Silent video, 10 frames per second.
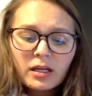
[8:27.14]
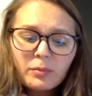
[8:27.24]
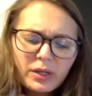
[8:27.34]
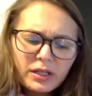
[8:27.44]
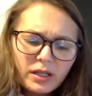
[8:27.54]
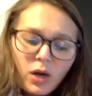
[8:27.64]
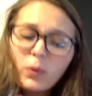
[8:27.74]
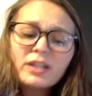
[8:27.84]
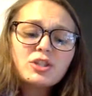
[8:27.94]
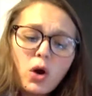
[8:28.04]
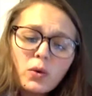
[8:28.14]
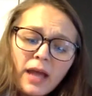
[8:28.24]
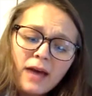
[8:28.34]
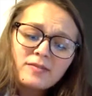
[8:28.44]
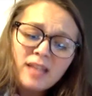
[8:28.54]
"But we don't
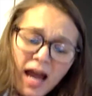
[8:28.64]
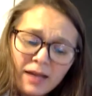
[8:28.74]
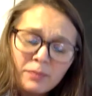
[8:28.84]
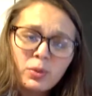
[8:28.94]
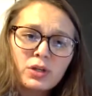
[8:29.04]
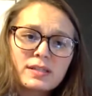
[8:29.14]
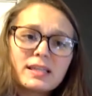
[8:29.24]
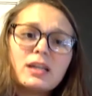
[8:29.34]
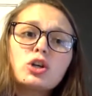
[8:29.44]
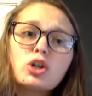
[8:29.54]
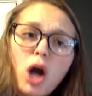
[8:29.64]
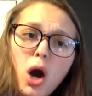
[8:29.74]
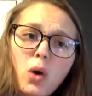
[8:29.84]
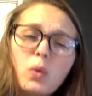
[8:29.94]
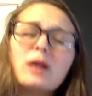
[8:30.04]
have time, Percy.
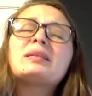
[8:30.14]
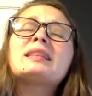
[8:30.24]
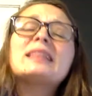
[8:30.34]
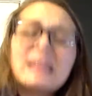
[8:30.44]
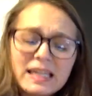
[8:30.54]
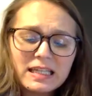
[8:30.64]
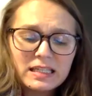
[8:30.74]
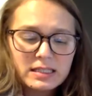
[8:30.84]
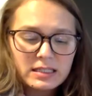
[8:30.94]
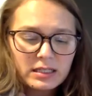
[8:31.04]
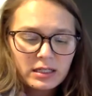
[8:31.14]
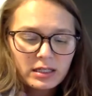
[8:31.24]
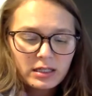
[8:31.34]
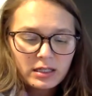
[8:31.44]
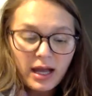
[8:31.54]
Go, please."
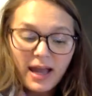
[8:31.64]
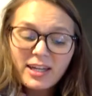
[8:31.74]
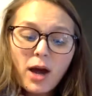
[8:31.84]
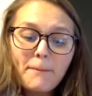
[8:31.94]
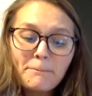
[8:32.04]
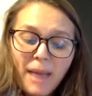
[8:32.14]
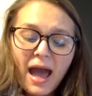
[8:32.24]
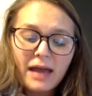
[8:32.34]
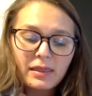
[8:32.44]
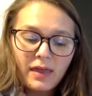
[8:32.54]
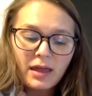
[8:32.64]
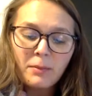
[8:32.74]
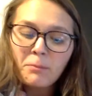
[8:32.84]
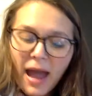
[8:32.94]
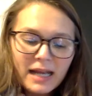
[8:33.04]
I got mad
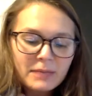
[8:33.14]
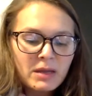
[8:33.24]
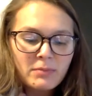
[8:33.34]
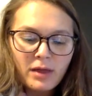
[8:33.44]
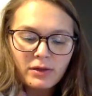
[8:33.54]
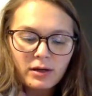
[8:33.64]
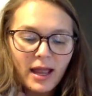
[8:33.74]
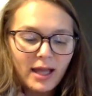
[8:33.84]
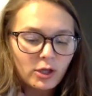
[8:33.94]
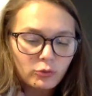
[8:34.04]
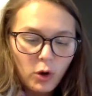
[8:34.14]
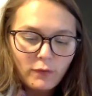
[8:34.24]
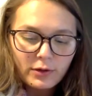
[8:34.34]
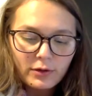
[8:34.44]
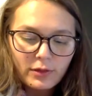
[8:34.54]
then. Mad at my mother, at
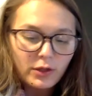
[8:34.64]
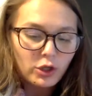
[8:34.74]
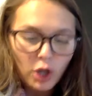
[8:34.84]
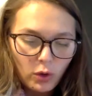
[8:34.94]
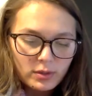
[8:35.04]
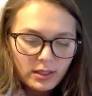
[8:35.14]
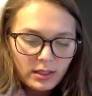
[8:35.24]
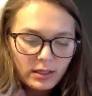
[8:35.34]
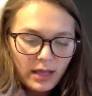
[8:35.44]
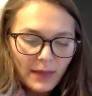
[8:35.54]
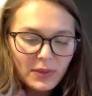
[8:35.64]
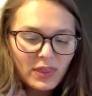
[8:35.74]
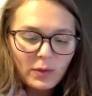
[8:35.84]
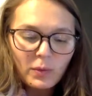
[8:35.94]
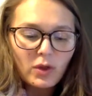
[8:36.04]
Grover, the goat, at the
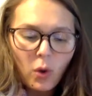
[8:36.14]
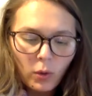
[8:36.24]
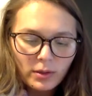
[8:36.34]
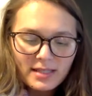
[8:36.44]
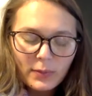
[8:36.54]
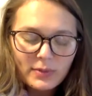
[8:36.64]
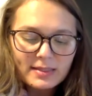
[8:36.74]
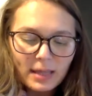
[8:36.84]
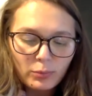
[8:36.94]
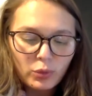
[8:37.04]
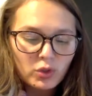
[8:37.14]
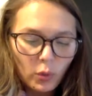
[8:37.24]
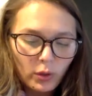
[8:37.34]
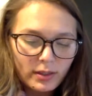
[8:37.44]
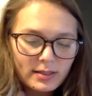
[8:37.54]
thing with horns that was lumbering
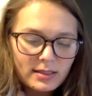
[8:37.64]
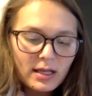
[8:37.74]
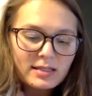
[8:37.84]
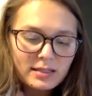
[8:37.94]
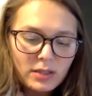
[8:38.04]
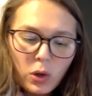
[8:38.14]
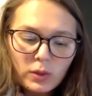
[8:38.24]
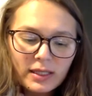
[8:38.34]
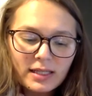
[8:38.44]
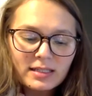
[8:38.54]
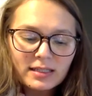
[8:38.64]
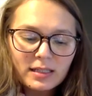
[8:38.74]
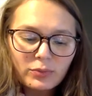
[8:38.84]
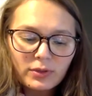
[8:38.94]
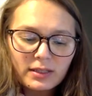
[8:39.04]
toward us, slowly and
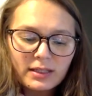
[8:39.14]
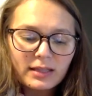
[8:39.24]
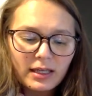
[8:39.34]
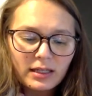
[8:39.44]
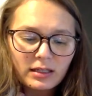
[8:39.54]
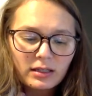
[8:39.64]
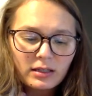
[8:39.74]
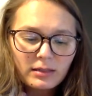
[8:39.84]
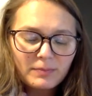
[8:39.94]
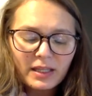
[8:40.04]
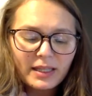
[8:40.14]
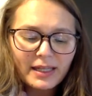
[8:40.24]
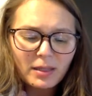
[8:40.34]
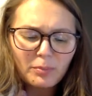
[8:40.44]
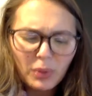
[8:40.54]
deliberately, like
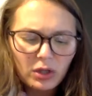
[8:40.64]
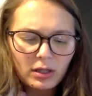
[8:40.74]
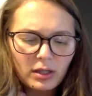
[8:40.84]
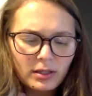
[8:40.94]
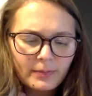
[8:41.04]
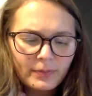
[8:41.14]
a bull.